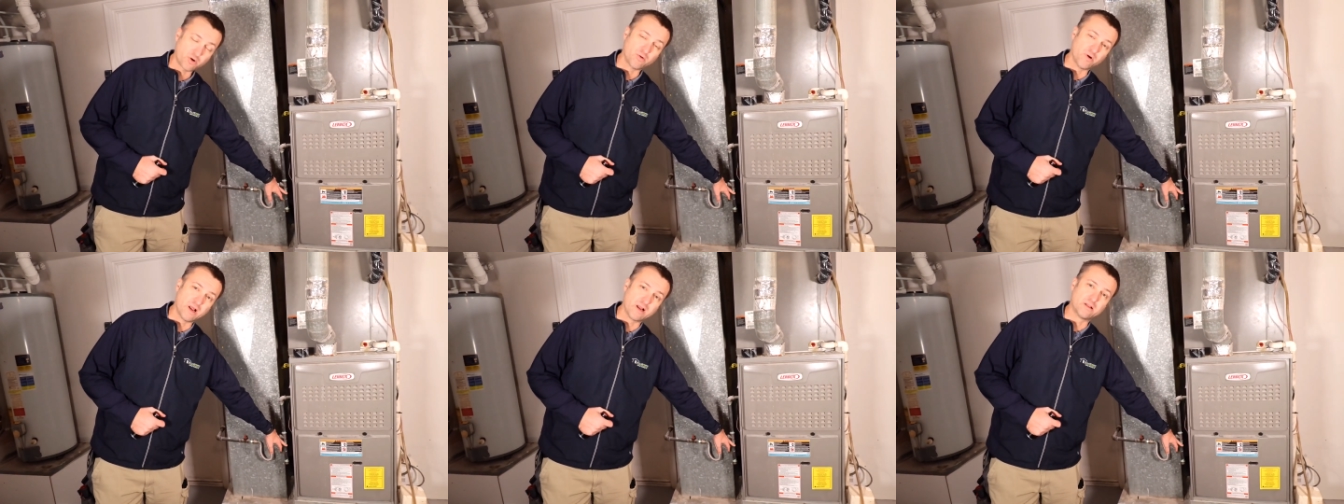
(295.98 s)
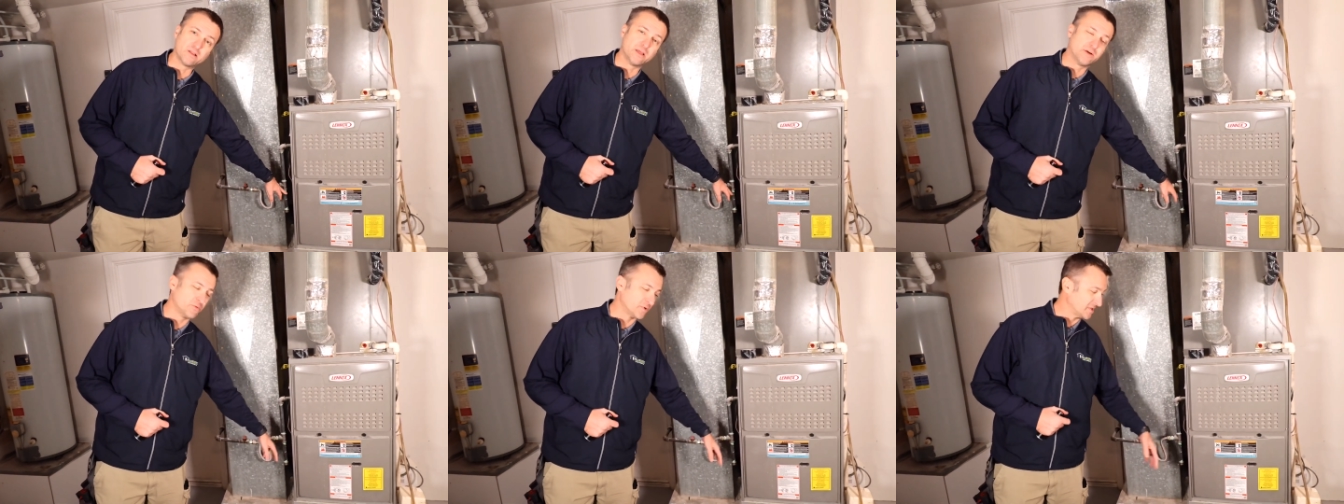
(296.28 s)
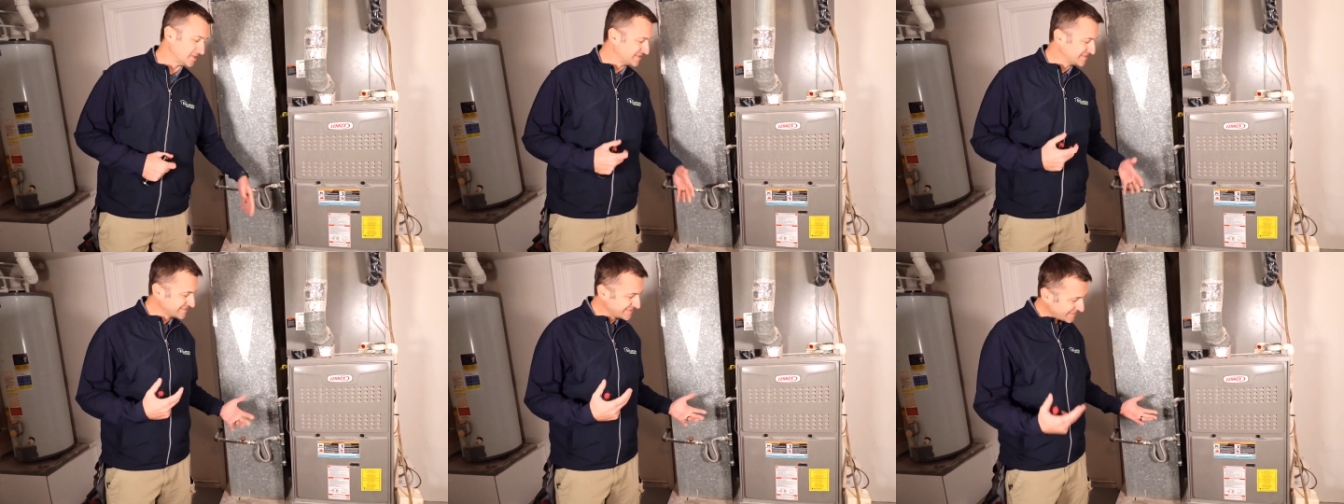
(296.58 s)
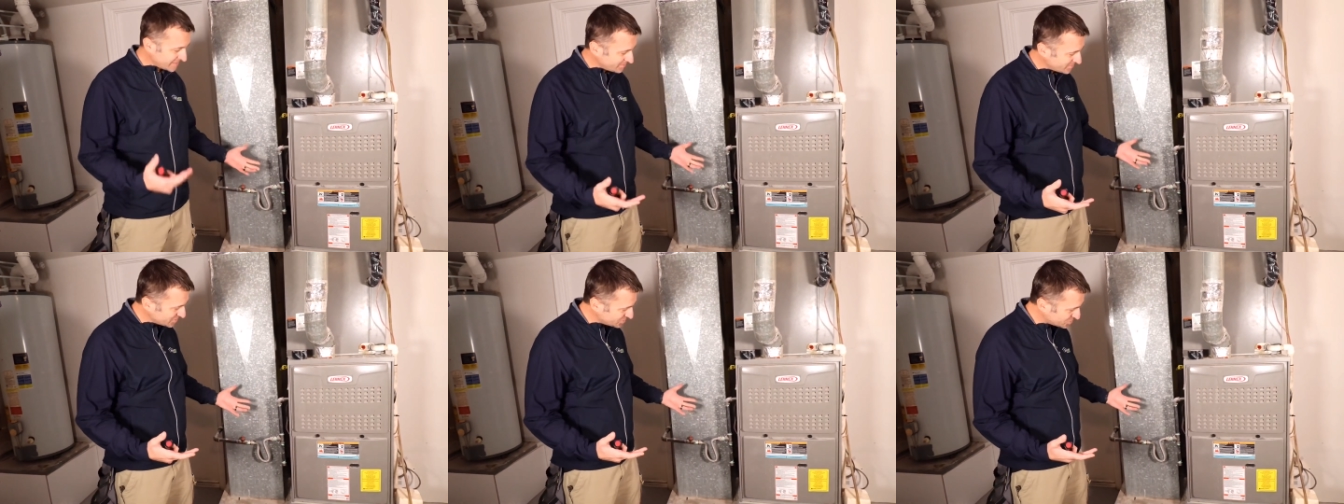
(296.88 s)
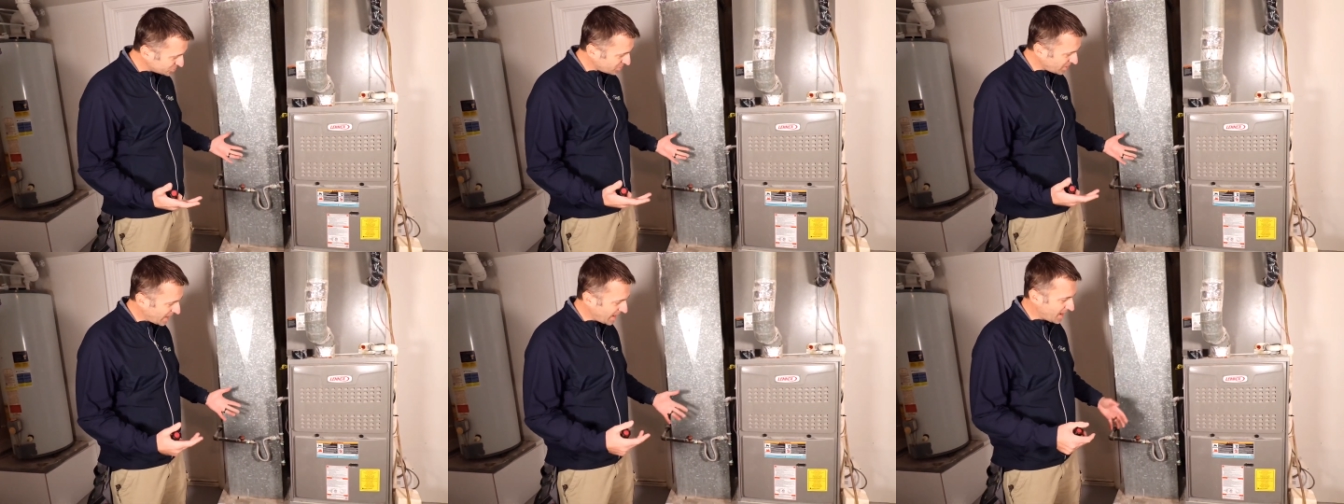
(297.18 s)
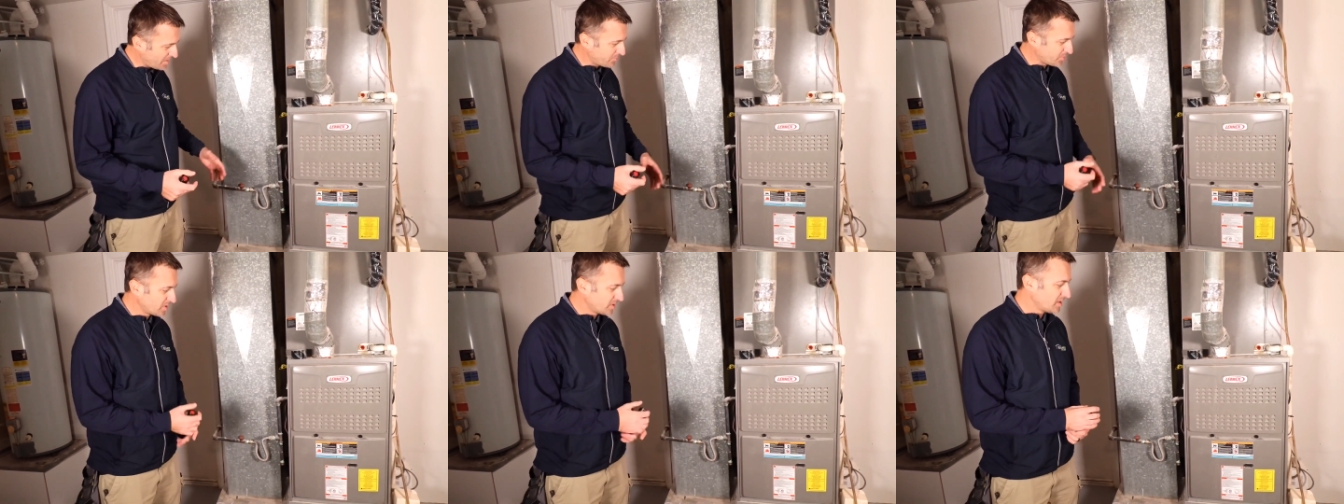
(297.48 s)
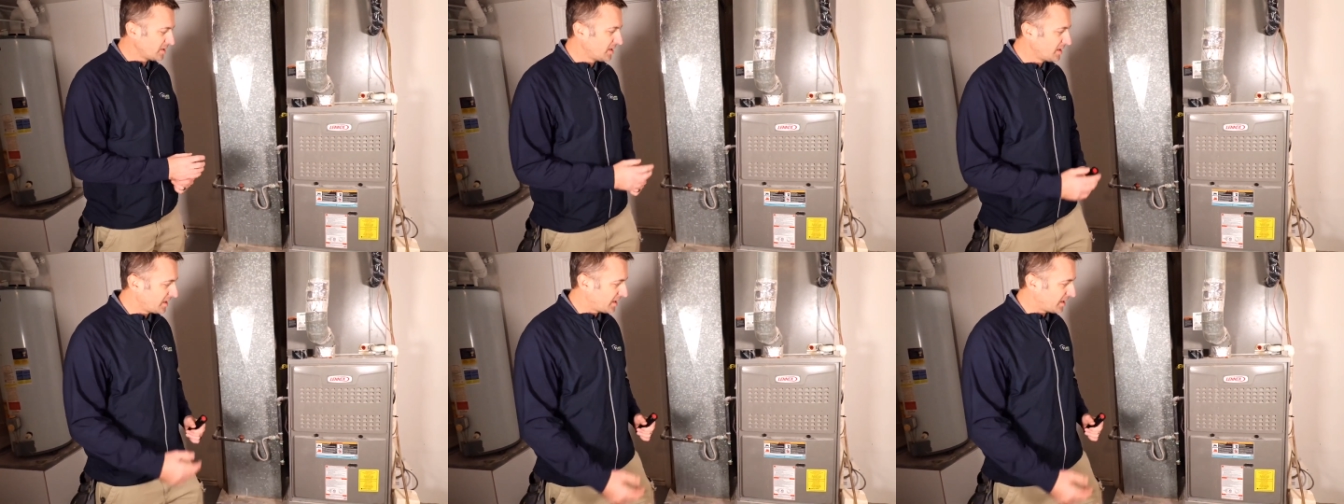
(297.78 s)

correctly with the sediment trap.